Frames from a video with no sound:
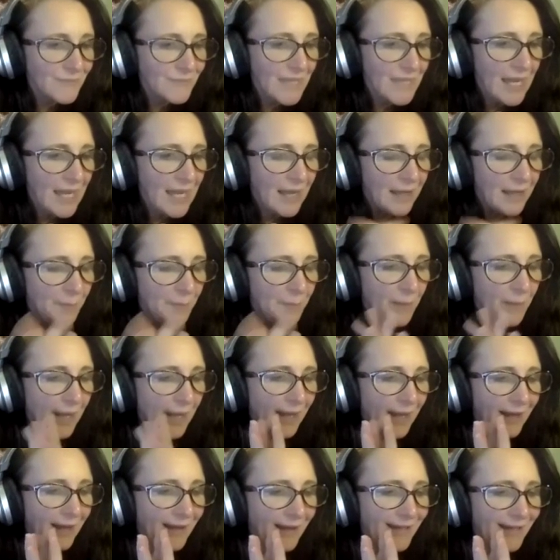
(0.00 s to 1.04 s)

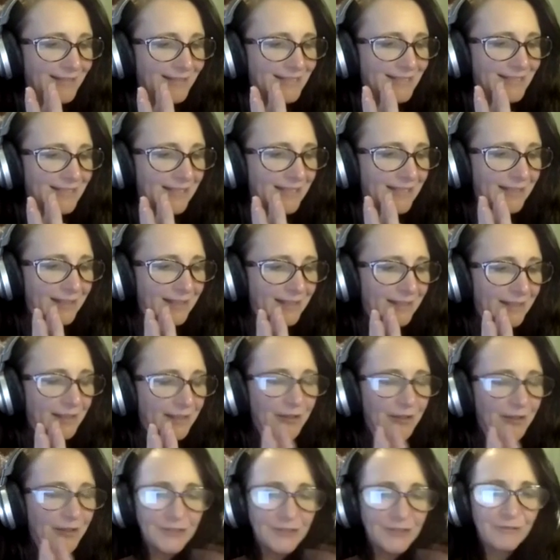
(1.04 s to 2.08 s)
at an
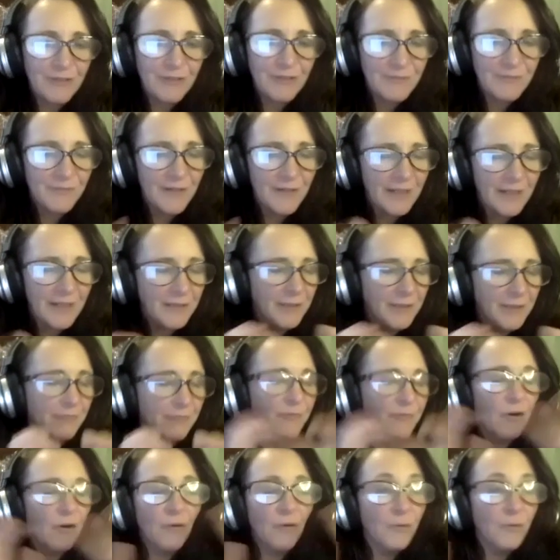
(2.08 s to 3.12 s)
ice cream van
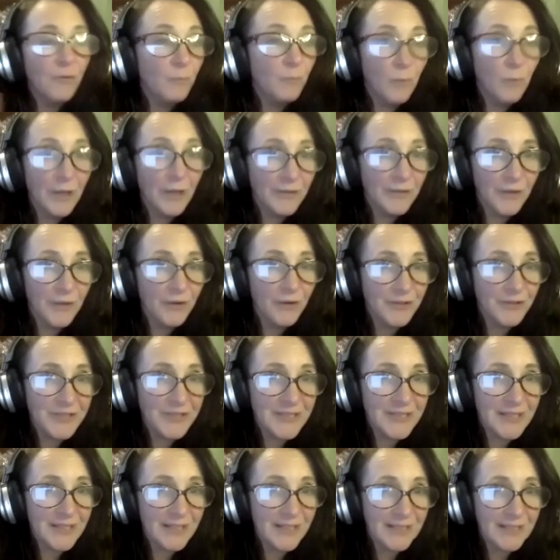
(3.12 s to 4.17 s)
on one of the
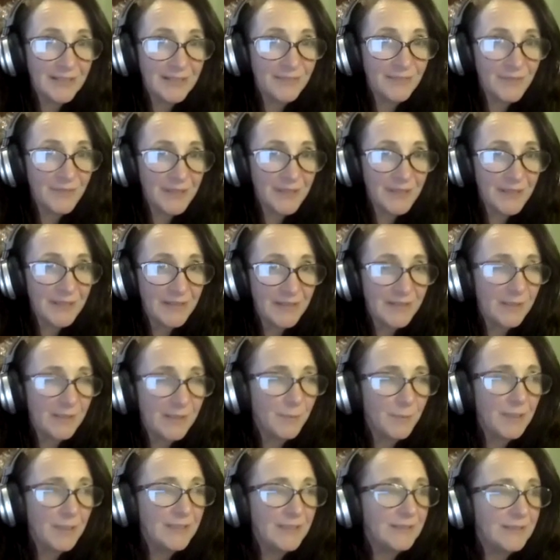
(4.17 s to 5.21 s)
hottest days of the year, a
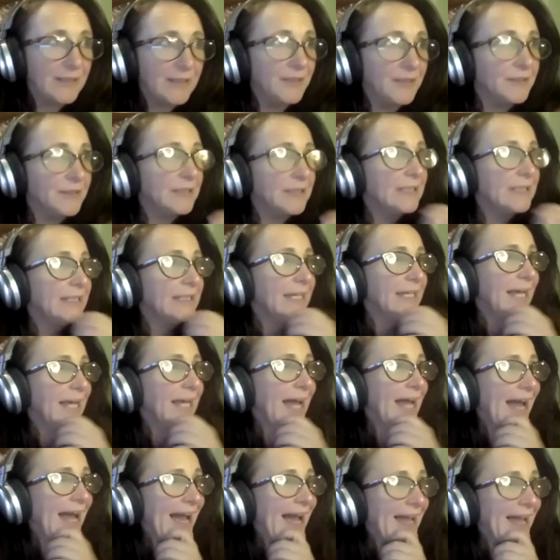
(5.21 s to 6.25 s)
couple of years ago.
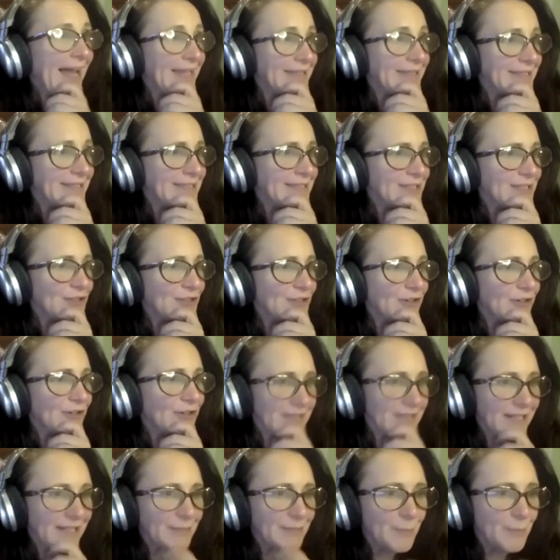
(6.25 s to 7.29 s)
And John
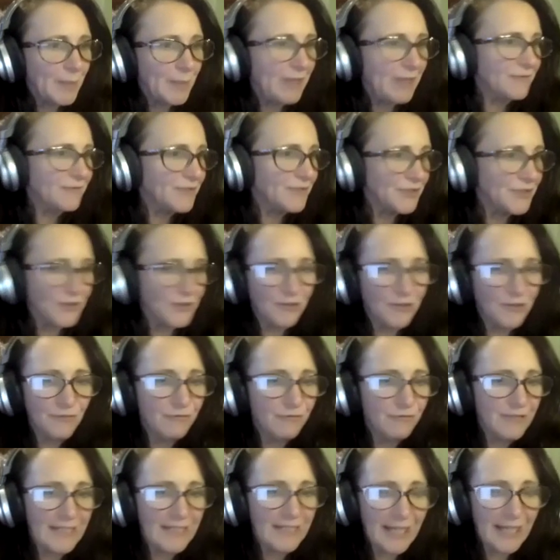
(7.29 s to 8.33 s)
had a bit of a sort of
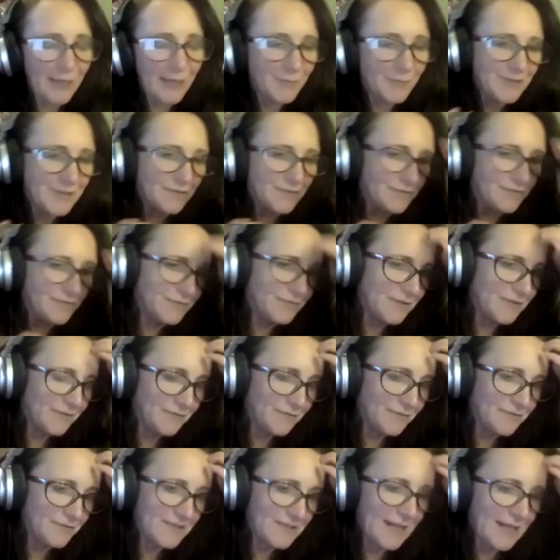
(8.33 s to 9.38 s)
relapse of
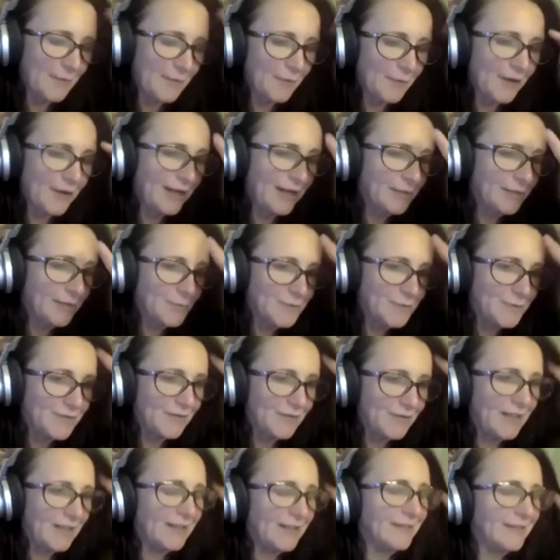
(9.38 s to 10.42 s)
stammering, and was
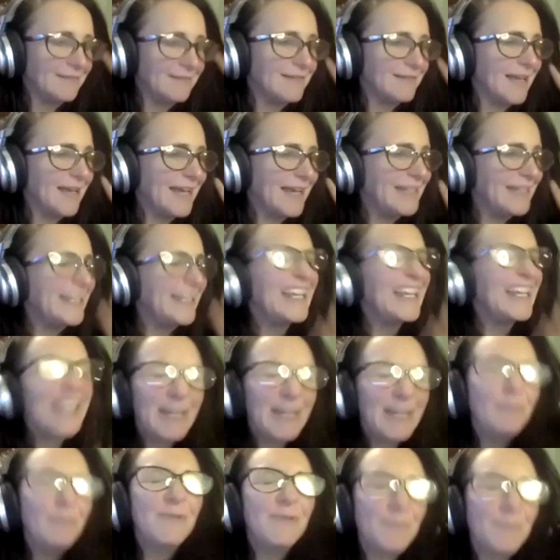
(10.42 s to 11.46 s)
feeling, and
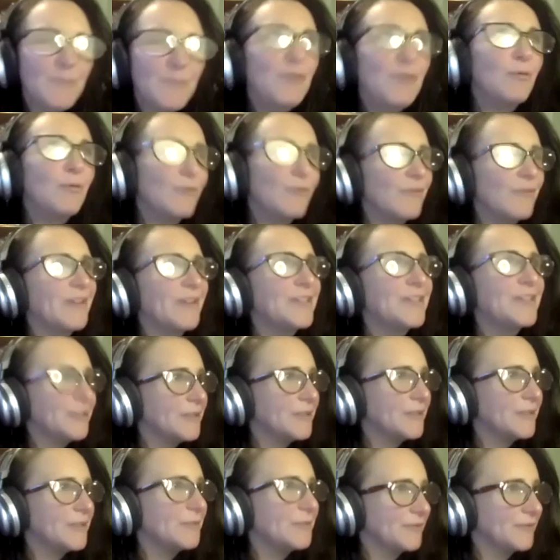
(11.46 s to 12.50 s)
he was sort of, I knew
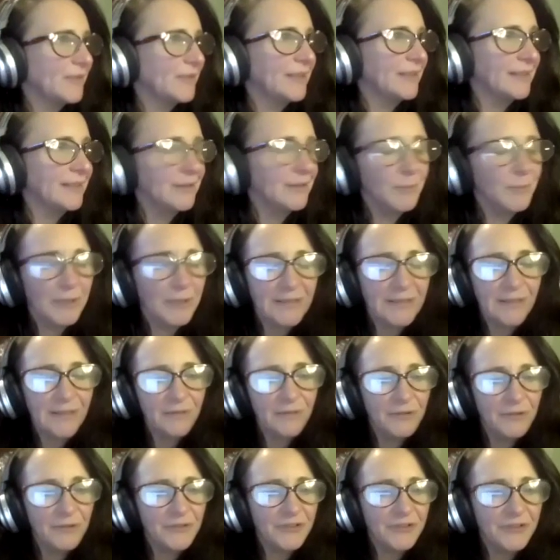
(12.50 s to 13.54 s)
he was feeling a little bit
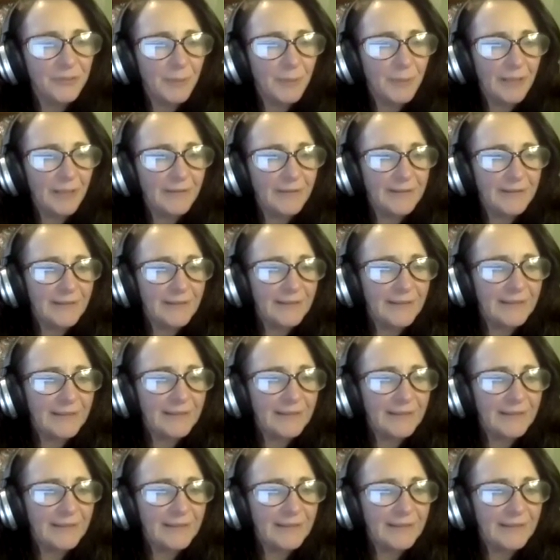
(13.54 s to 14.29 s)
self-conscious about it.